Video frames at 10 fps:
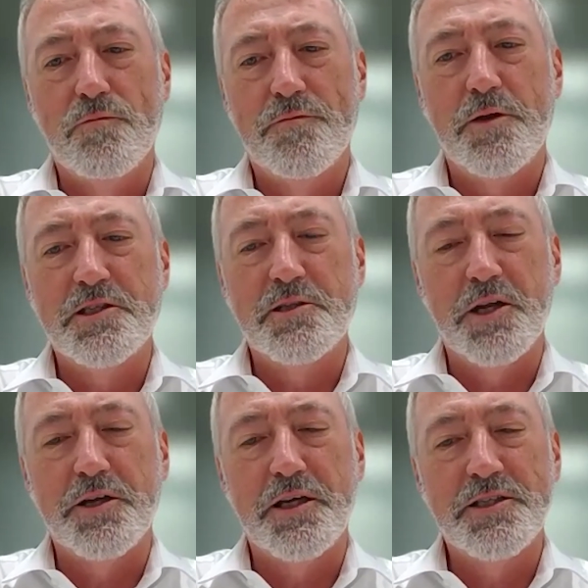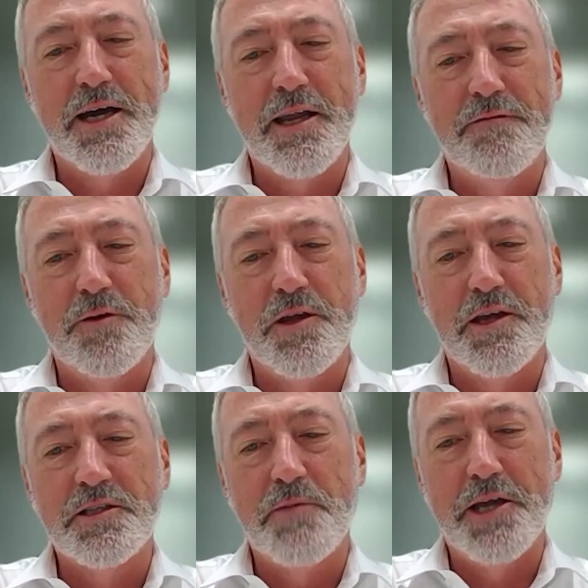feasibility study for the
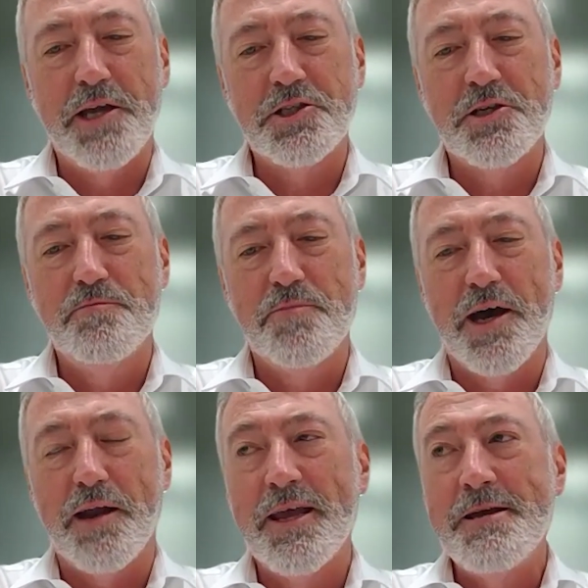expansion, but